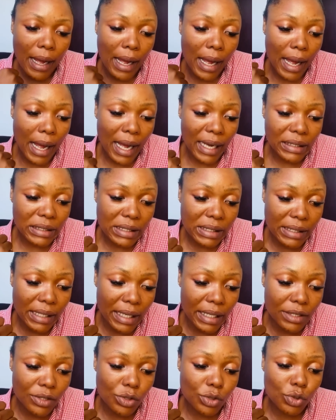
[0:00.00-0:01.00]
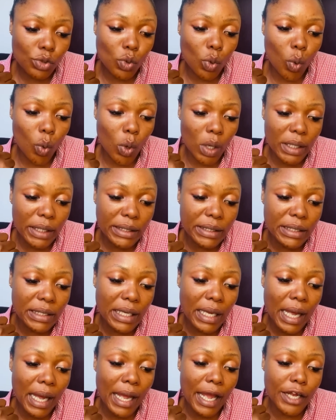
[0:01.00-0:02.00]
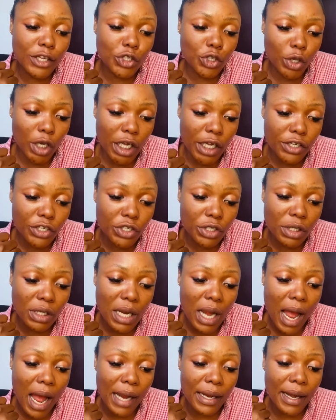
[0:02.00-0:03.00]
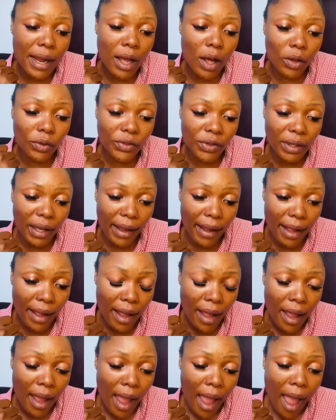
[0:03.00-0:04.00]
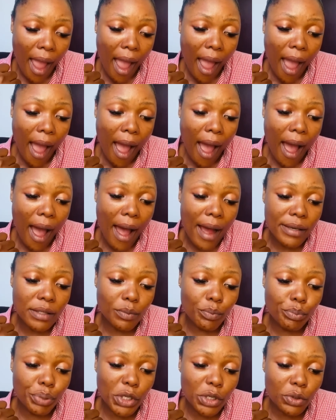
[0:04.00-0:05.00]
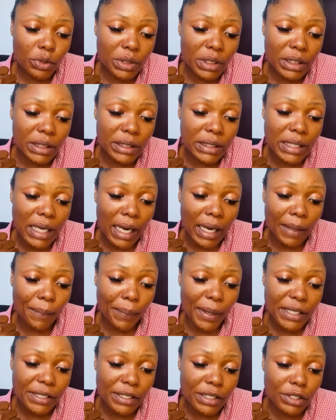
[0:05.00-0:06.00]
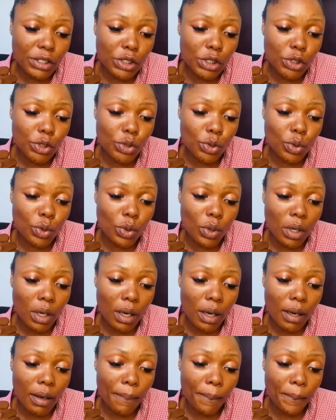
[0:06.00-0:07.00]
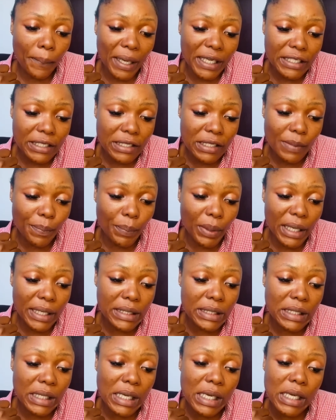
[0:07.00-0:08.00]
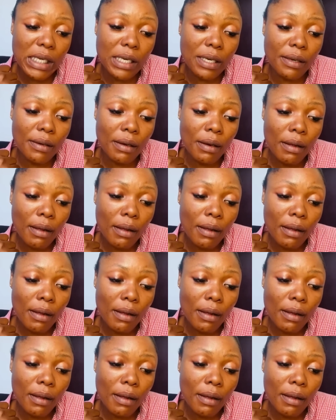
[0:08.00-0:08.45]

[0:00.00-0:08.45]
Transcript: access to quality education and healthcare, and building their capacity to participate in